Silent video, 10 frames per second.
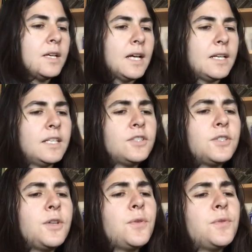And
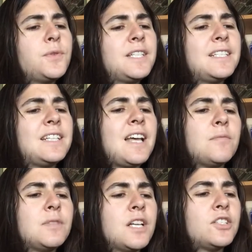it's knowing
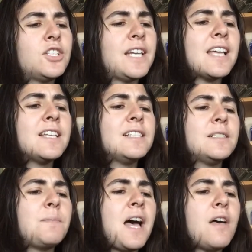I'm not
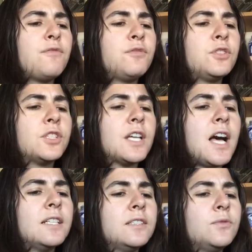shackled by
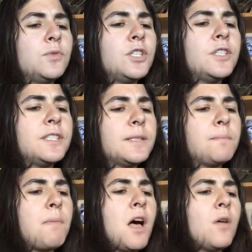forgotten words
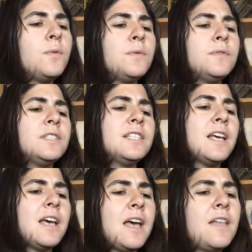or bones
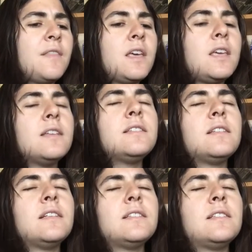and the
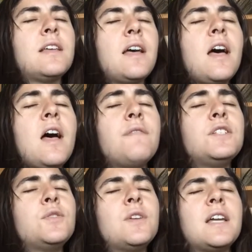instincts that
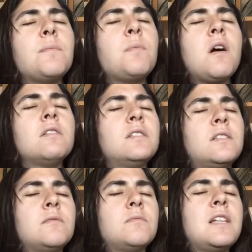I've trod upon
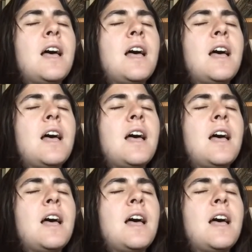some